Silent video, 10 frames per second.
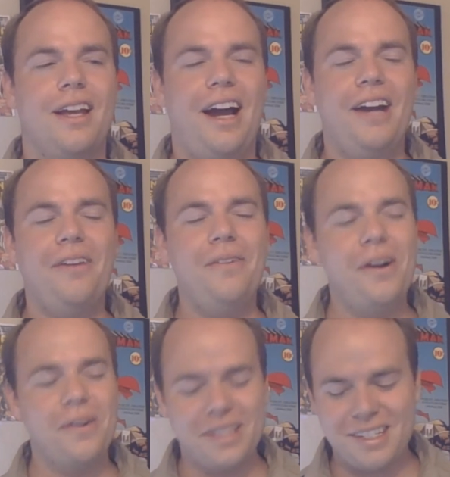I don't
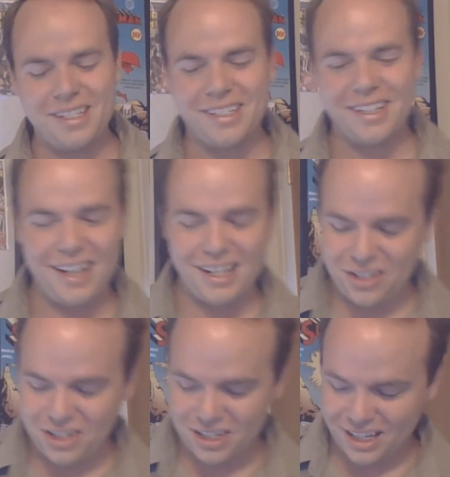know. It's
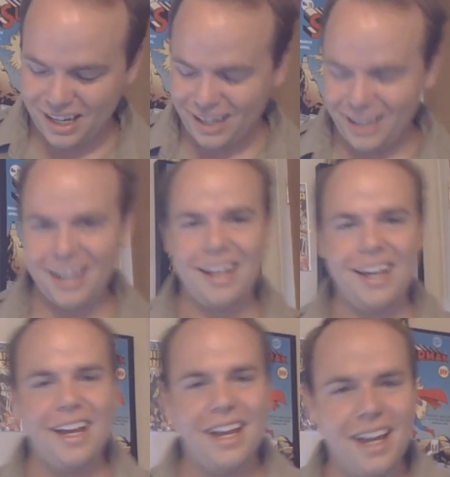just like
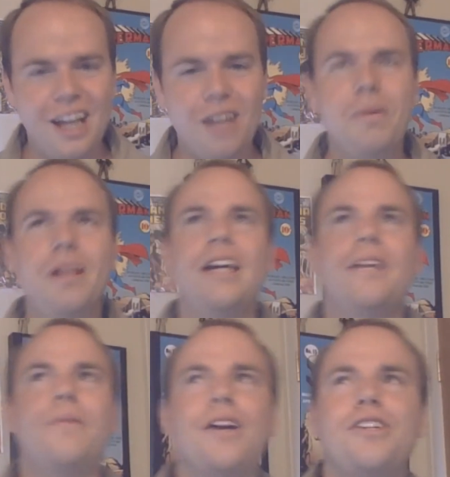it'd be
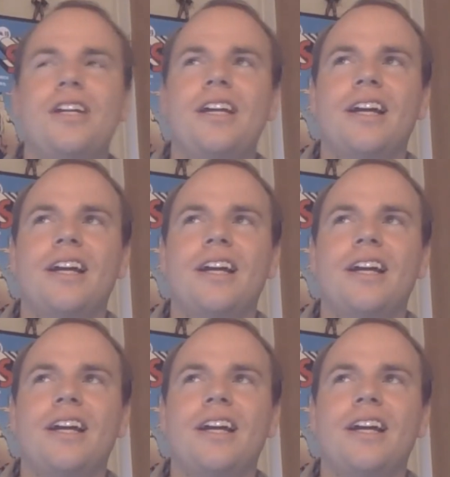like watching